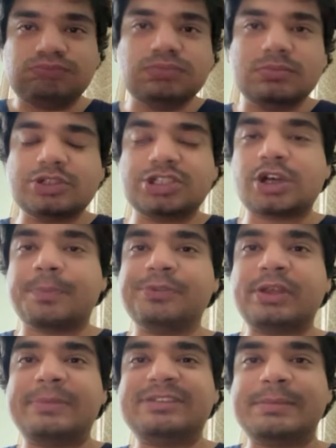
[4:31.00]
Some
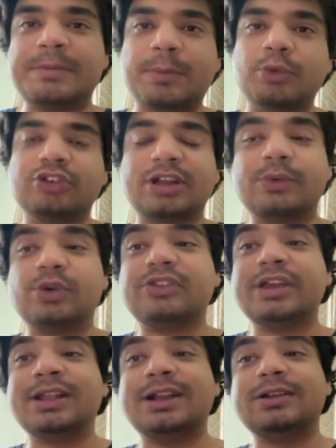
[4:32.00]
semi-promotion, I would
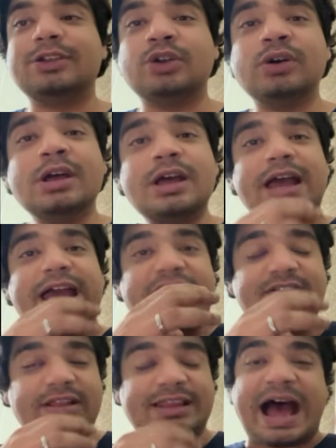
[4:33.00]
say that, you know,
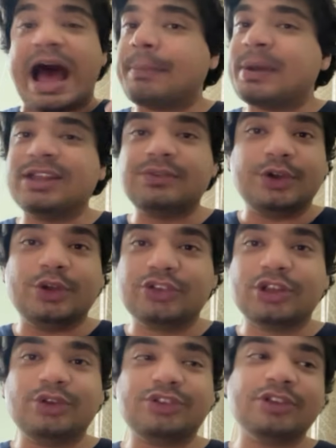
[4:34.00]
the app has video
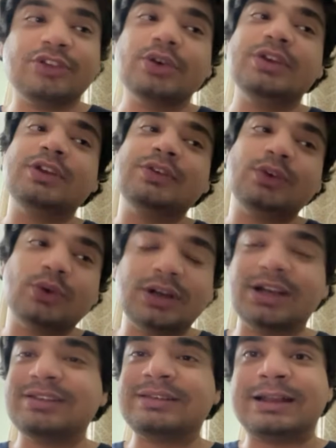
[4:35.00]
solutions. So even if you don't
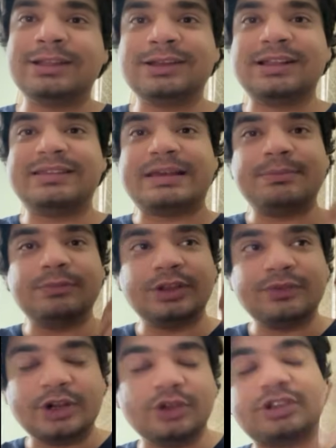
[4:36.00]
understand the concept,
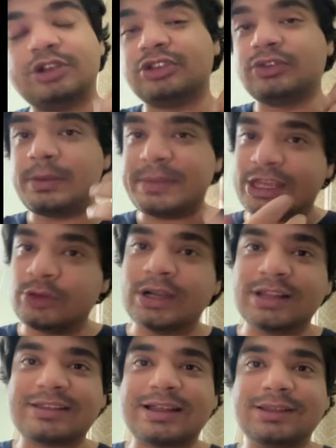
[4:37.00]
the video solutions will make you
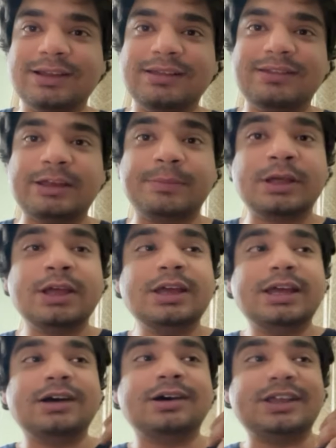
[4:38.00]
understand the concept.
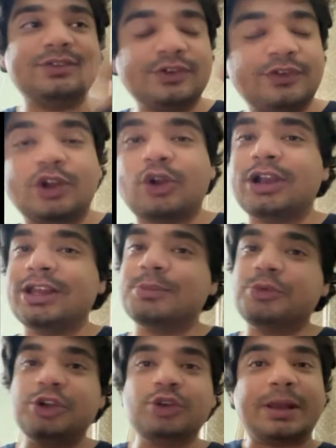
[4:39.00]
Even if you're not in a
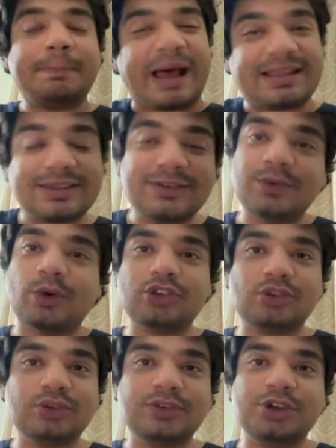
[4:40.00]
mood, you can passively watch
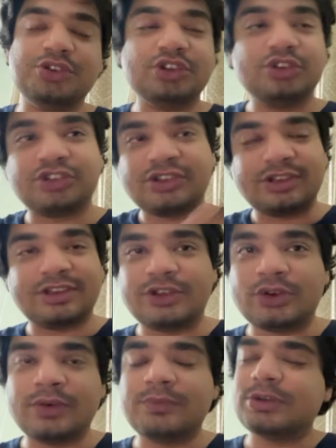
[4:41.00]
those video solutions,
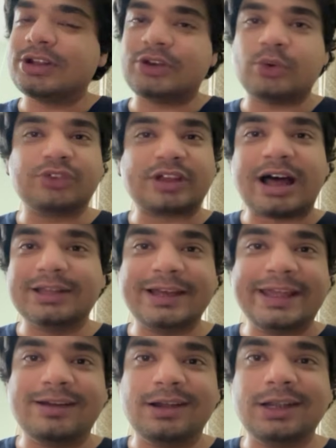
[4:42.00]
you know, roz ka aadha
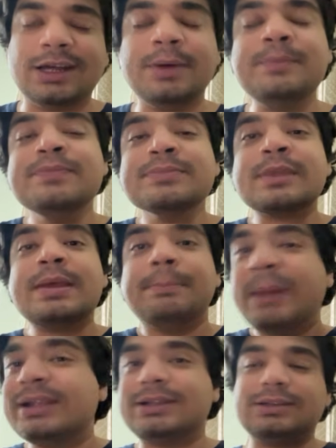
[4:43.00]
hi ghanta.
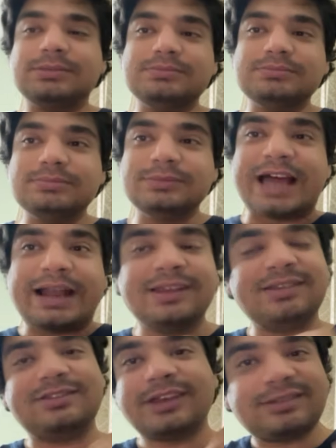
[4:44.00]
But that
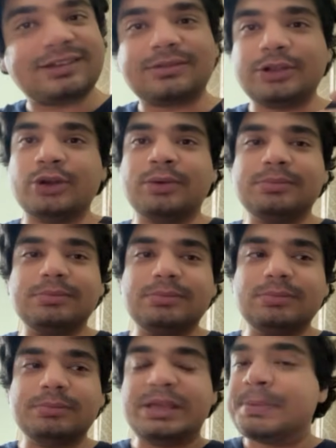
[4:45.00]
is just, you know,
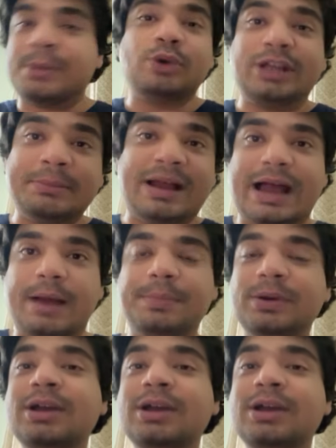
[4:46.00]
me promoting my app.